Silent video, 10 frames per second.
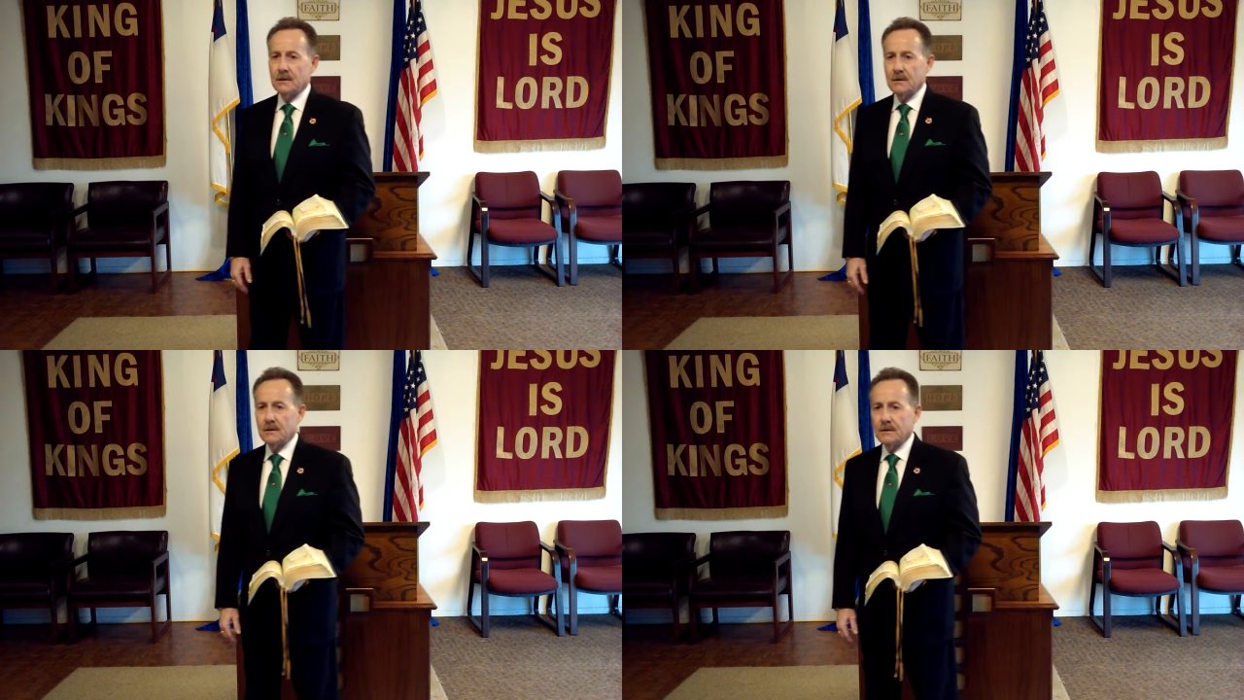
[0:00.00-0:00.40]

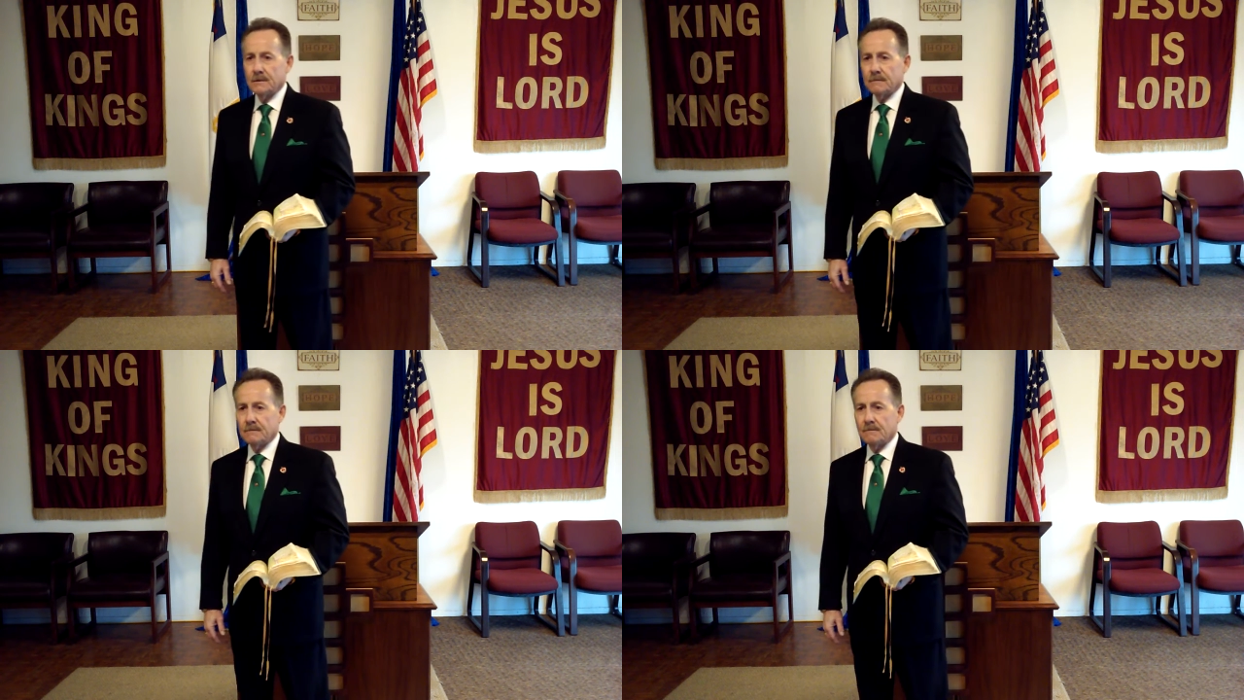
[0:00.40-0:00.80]

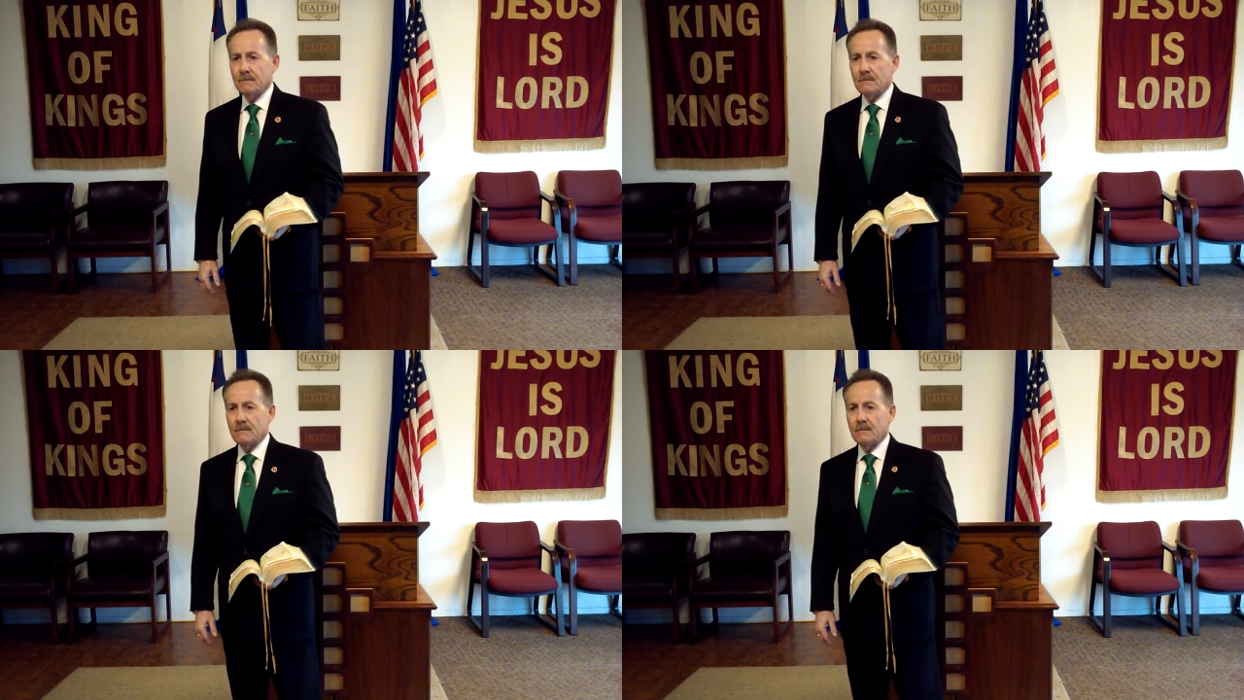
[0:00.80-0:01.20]

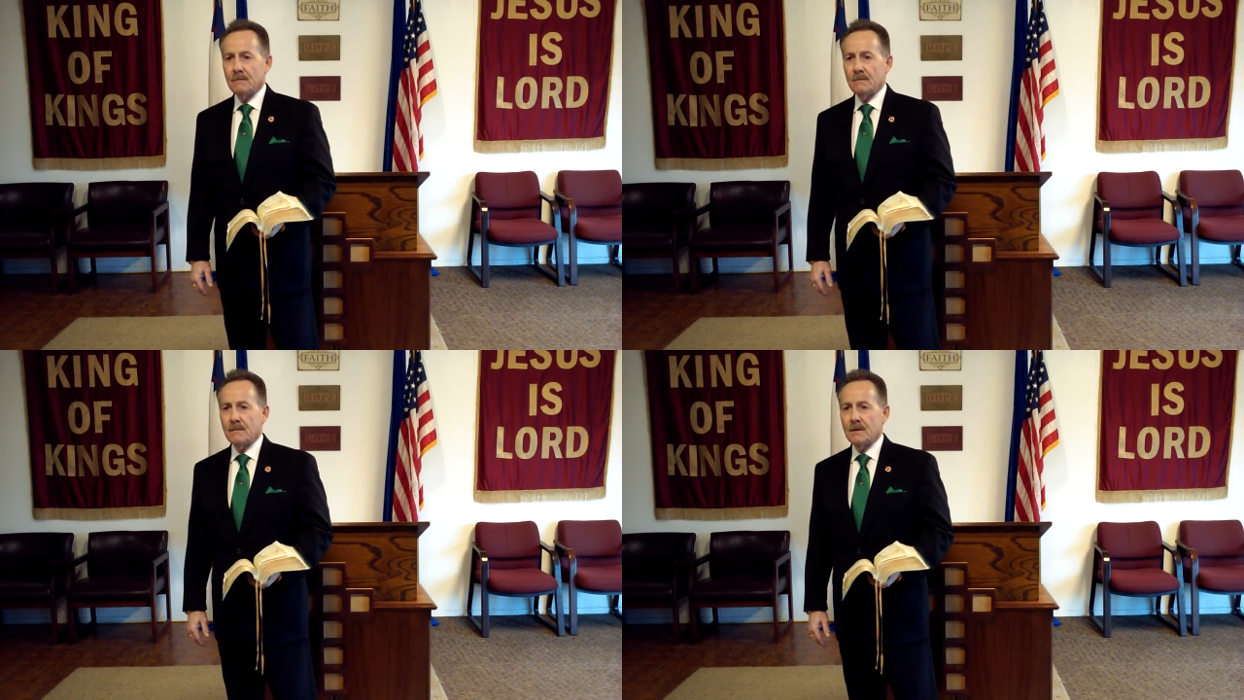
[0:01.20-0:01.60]

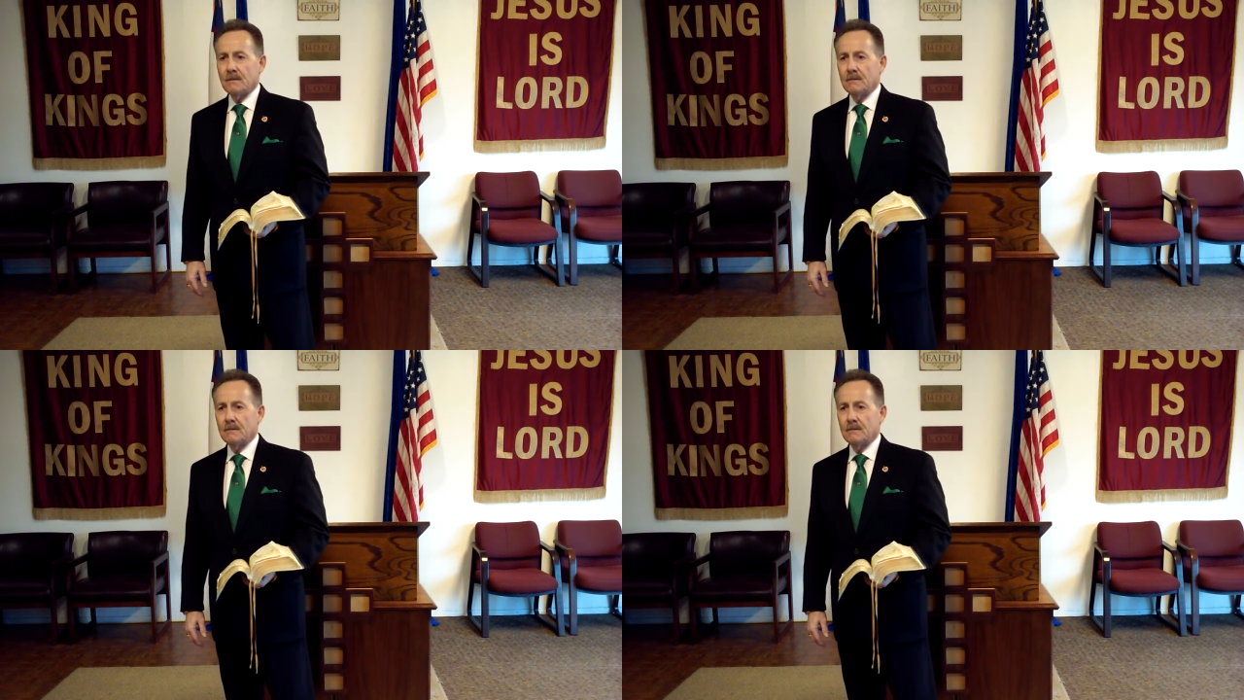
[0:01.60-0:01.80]
No one is speaking in this clip.